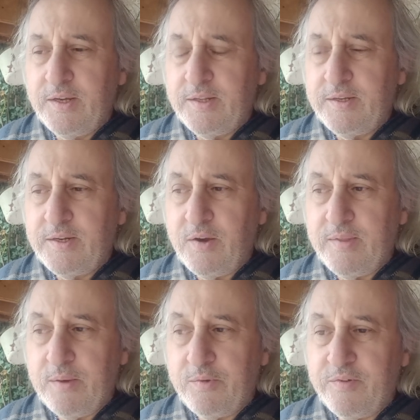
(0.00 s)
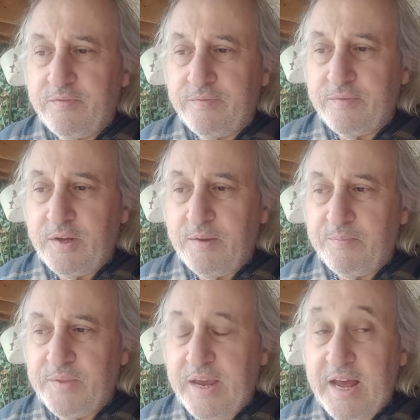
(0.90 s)
you know, and they would have,
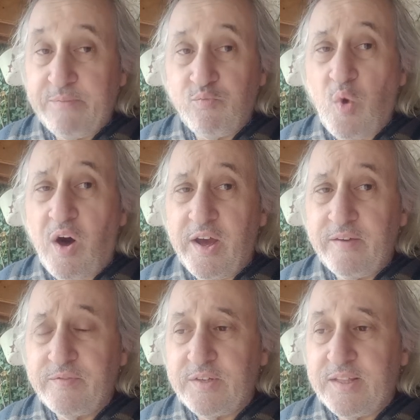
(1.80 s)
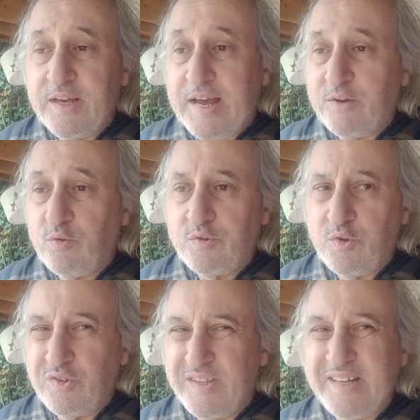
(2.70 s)
they had wives, and they had all
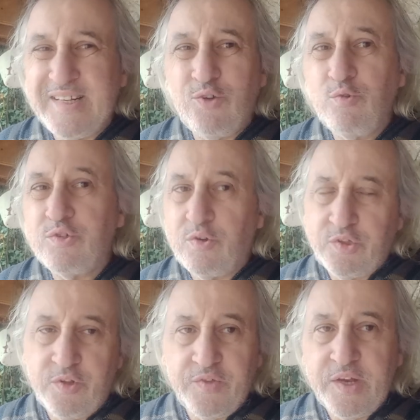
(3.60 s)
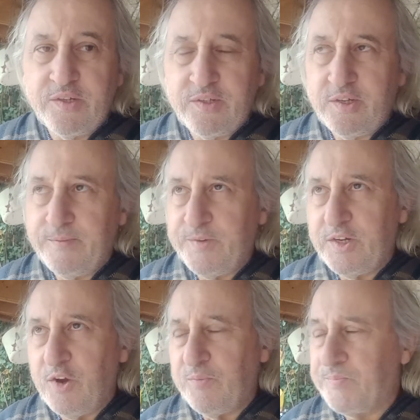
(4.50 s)
sort, they did all sorts of things that, you
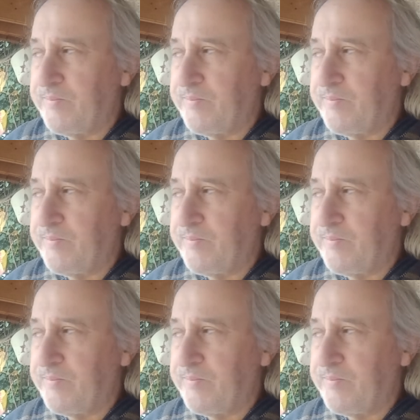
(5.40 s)
know,